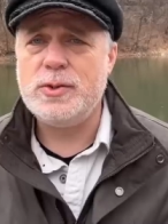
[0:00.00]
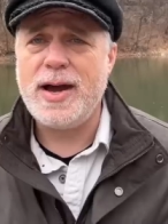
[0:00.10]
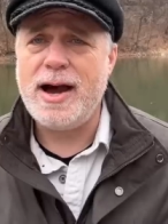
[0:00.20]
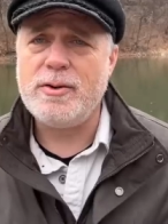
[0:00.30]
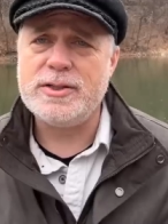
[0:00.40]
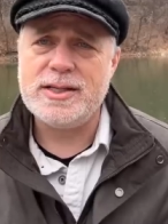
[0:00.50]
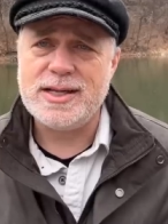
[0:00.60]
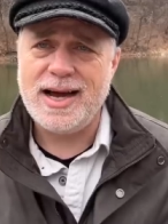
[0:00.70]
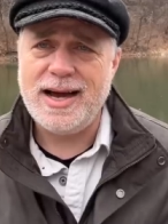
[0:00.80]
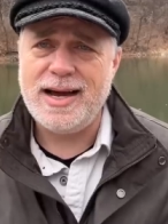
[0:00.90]
2 hours in
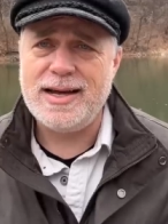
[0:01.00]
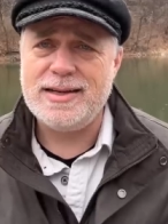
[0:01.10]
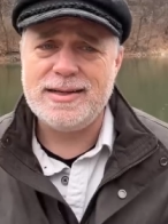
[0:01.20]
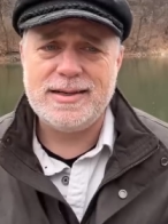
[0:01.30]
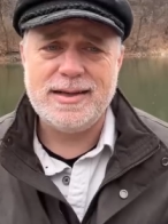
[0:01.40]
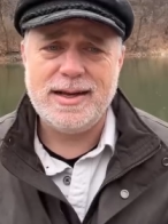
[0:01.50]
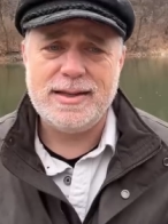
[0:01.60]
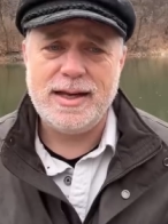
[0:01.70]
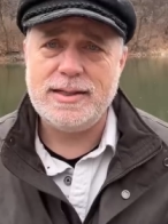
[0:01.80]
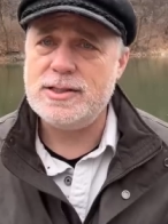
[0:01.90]
the hot,
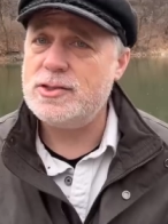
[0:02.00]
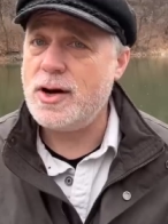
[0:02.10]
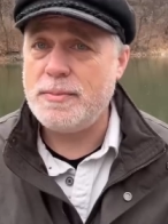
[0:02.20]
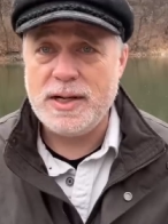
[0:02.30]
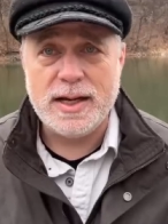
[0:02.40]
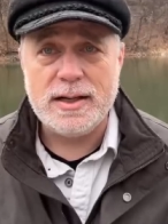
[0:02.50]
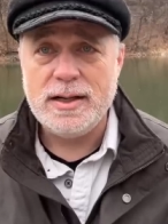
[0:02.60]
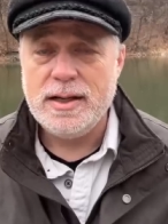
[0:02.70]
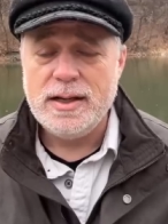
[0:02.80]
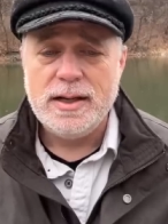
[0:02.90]
they just drop dead.
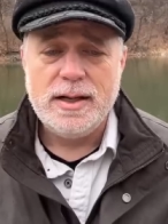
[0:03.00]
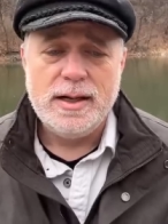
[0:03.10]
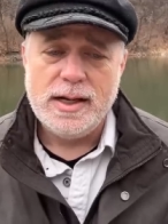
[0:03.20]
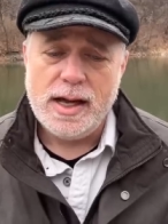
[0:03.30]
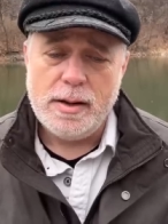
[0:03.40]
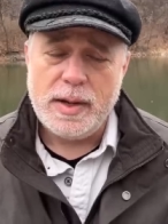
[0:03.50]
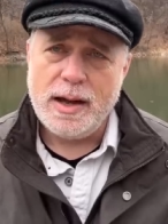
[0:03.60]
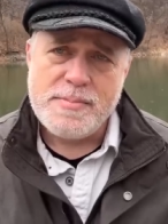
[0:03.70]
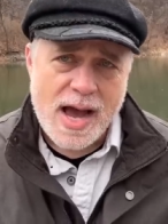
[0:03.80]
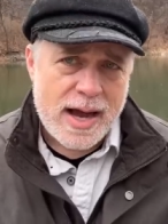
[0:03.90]

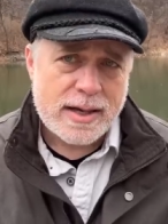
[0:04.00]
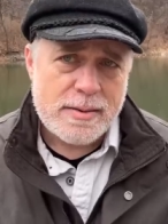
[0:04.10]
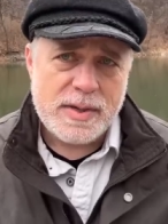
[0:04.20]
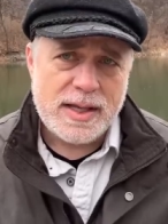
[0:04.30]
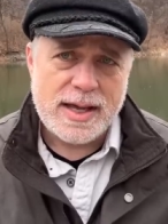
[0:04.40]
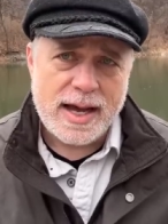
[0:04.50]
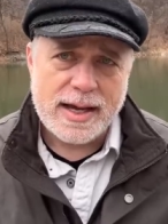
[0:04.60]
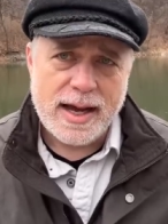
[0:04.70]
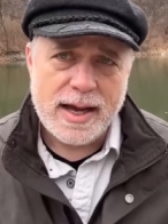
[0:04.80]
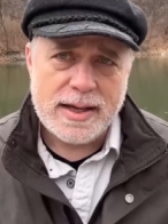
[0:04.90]
I'm not going to be that
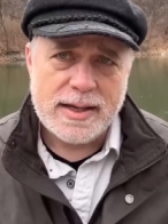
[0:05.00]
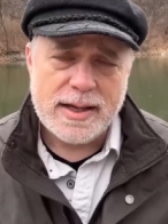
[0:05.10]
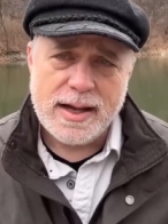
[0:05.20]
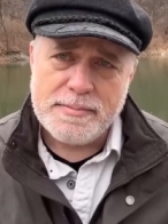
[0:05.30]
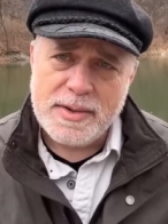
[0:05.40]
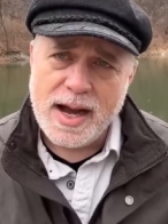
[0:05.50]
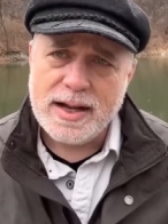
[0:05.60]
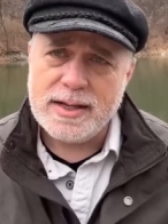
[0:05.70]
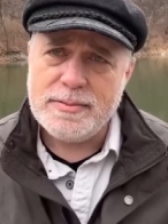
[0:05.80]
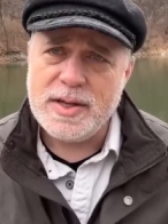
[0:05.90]
guy. I'm not
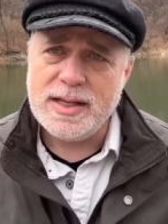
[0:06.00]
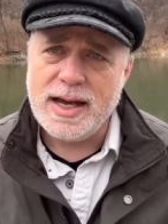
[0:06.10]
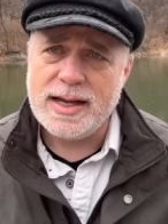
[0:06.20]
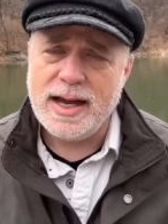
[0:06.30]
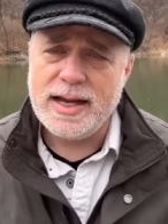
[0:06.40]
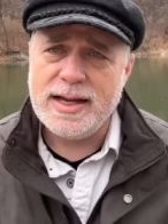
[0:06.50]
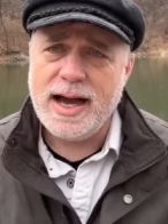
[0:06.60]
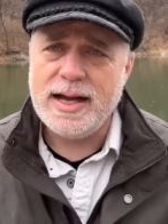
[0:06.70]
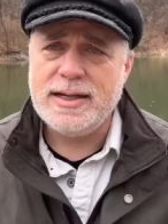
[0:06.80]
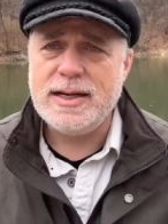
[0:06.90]
going to be that guy.
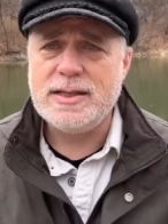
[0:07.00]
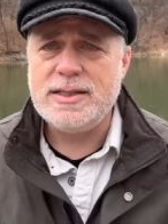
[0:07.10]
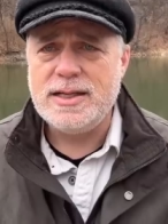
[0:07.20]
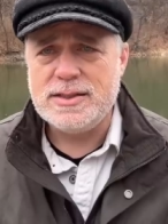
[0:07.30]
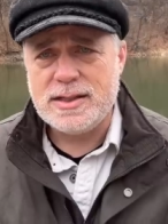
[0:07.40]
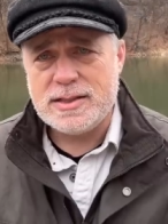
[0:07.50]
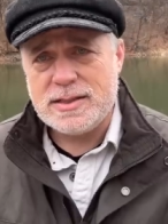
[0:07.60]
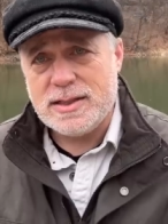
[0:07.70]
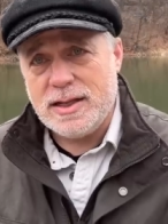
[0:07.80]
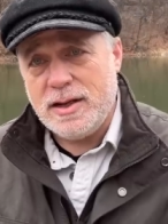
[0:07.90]
God guarantees
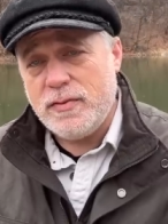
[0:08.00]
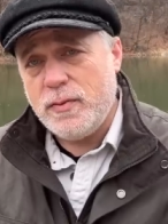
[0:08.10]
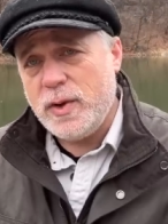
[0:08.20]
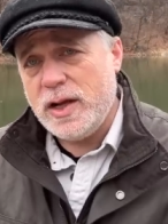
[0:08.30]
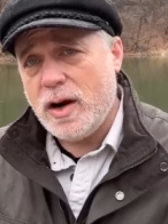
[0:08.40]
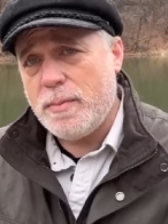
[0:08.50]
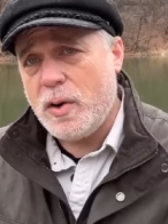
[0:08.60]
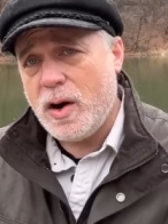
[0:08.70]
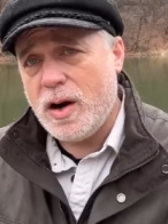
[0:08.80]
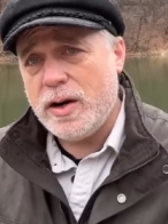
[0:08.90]
us, if we are
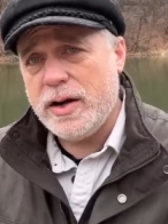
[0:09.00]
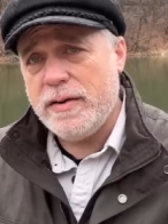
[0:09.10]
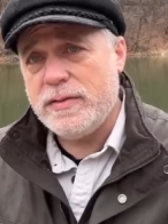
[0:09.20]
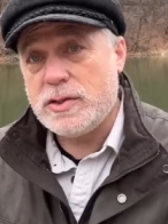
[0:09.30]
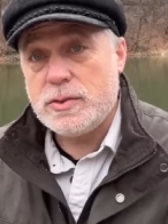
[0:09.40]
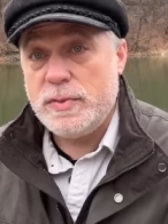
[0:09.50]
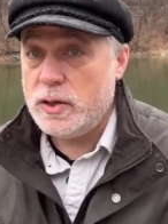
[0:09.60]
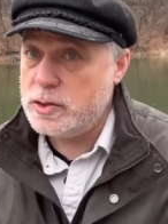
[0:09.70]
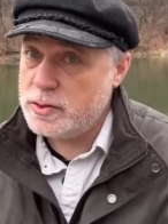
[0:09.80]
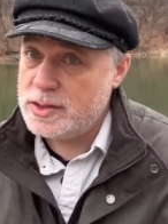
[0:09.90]
part of the
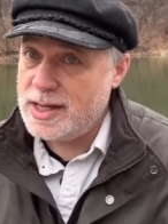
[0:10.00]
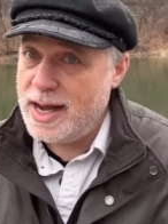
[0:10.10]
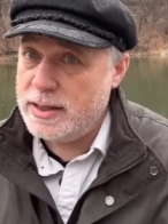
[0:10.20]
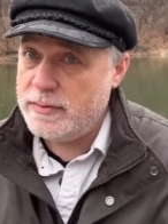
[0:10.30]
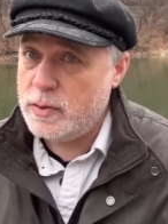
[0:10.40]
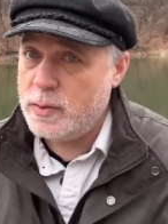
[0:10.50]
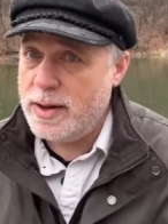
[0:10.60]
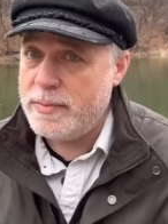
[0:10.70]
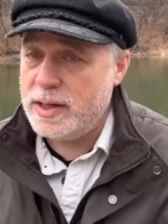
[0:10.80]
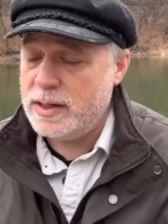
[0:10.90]
spiritual side of the
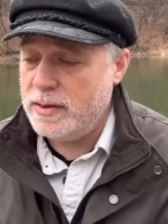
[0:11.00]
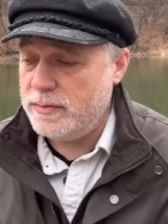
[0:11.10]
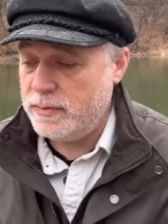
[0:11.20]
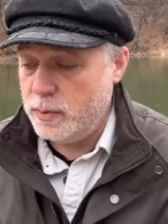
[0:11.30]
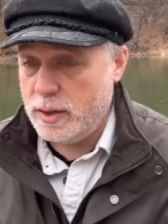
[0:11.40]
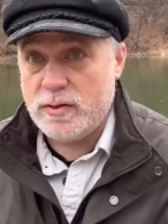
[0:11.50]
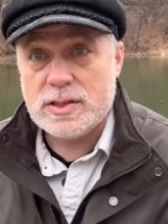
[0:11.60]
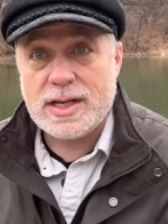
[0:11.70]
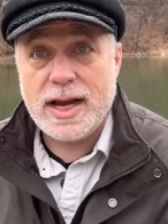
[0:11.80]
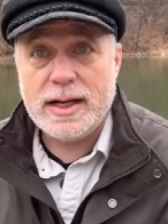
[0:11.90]
remnant, if we are
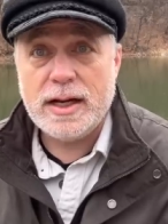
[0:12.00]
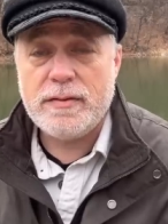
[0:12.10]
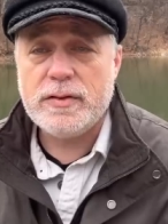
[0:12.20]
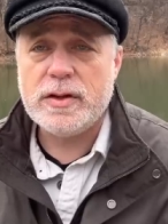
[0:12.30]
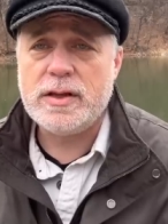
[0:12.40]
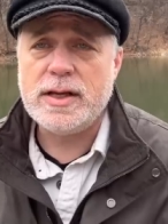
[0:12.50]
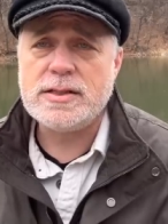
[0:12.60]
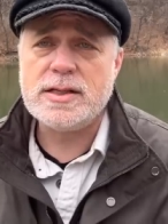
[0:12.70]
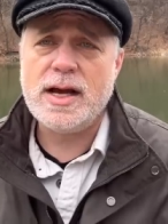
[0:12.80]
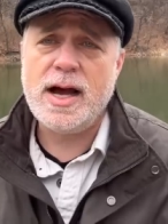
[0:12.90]
standing up for the things
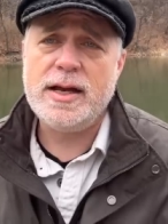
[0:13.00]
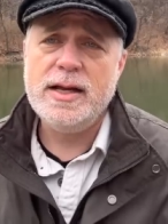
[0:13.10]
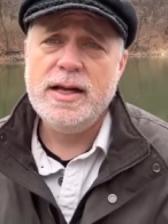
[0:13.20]
of God